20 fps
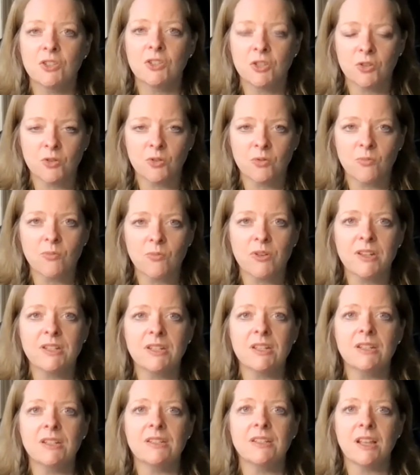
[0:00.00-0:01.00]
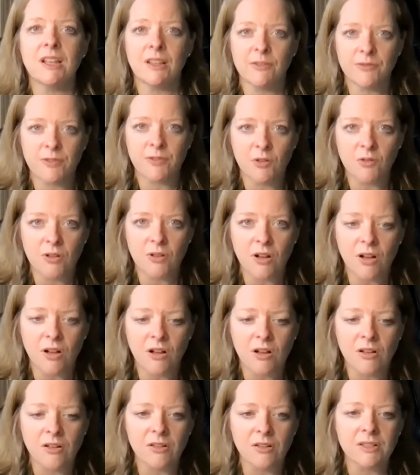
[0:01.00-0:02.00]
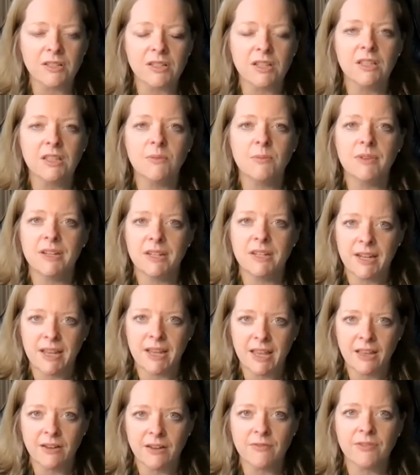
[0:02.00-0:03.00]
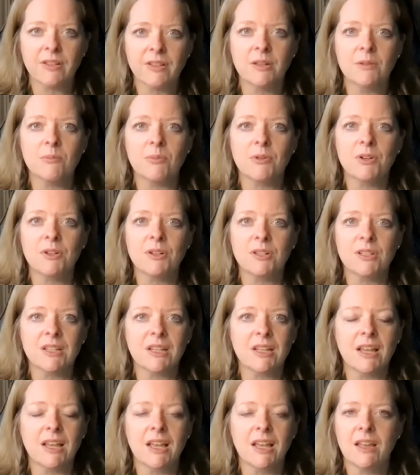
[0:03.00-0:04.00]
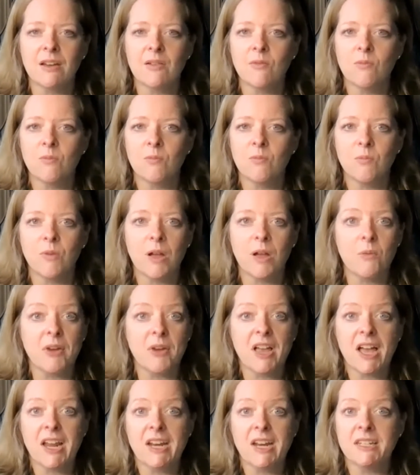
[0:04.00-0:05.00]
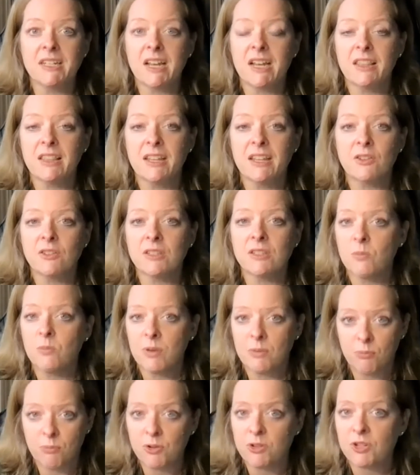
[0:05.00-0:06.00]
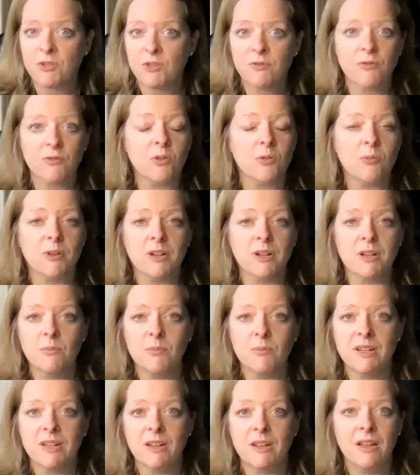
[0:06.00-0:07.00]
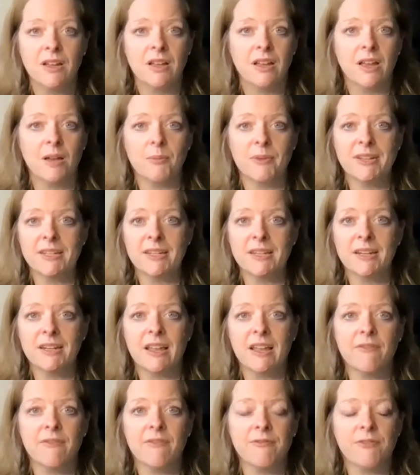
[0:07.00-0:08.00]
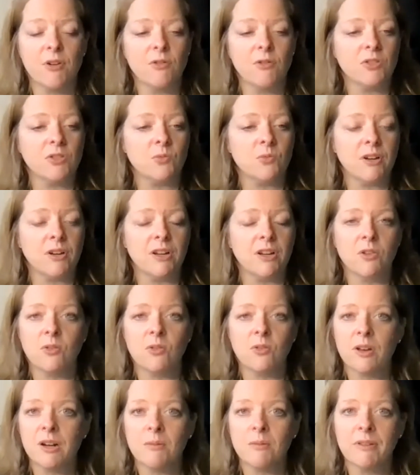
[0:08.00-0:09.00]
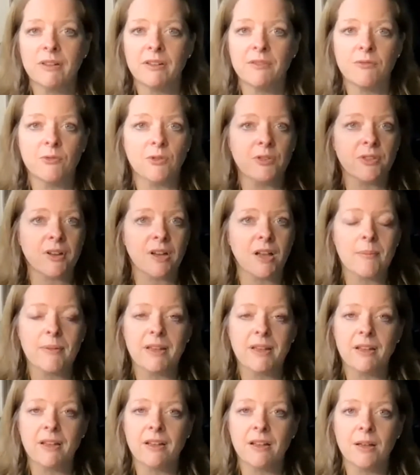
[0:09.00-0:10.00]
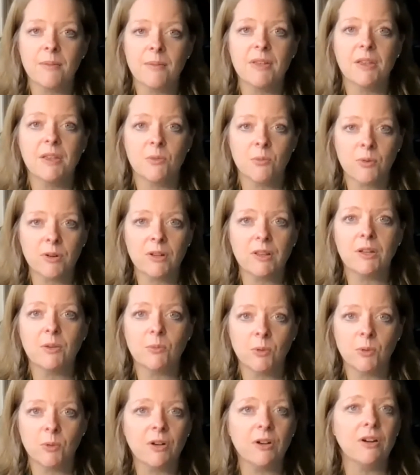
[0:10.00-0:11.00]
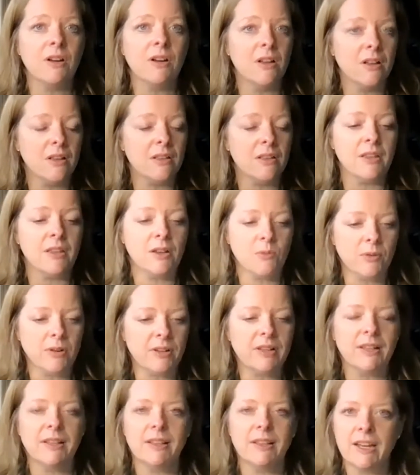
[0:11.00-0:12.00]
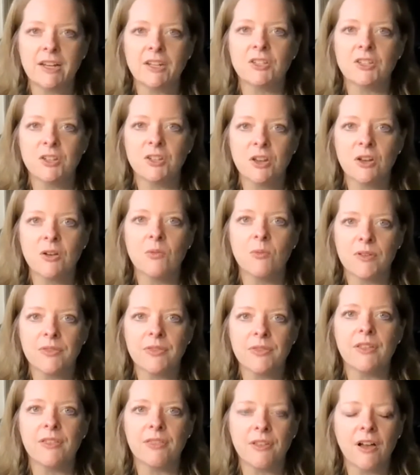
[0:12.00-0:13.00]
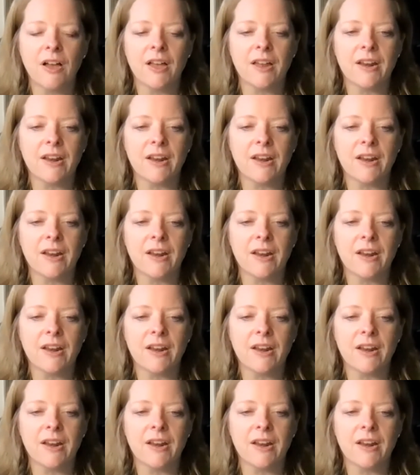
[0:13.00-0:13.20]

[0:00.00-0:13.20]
Zoom, we did telephone calls, and then we did a handful in person, and we got it done. Like you said, we pushed forward and we did it, and folks were incredibly forthcoming. I mean, they really were. They really let us know what they thought.